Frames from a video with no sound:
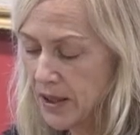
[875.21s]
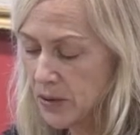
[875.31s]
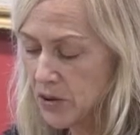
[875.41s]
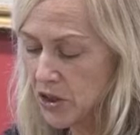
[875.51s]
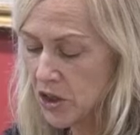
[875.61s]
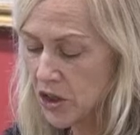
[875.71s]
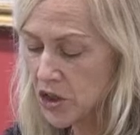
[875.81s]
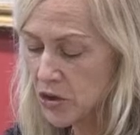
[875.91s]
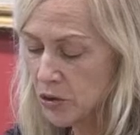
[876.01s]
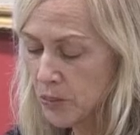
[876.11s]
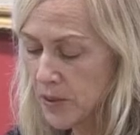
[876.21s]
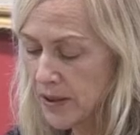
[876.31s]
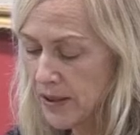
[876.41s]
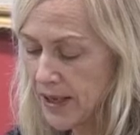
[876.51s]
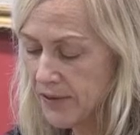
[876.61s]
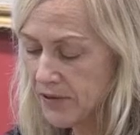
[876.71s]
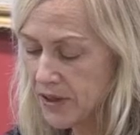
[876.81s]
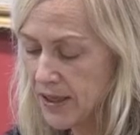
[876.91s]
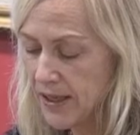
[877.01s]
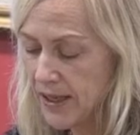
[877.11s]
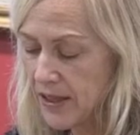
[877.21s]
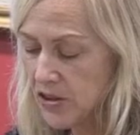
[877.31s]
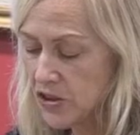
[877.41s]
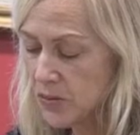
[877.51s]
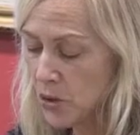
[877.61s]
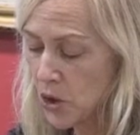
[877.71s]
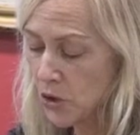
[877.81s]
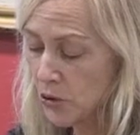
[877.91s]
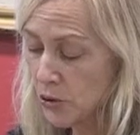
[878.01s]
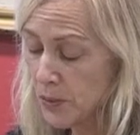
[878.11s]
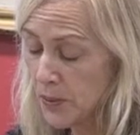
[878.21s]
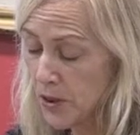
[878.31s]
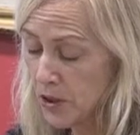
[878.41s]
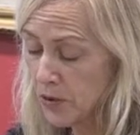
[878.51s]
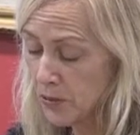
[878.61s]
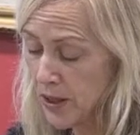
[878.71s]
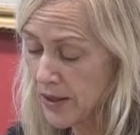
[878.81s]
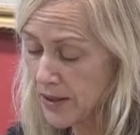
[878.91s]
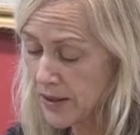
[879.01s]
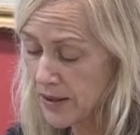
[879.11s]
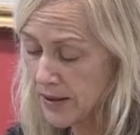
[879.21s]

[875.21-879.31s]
There was a large group on the left and a smaller group on the right.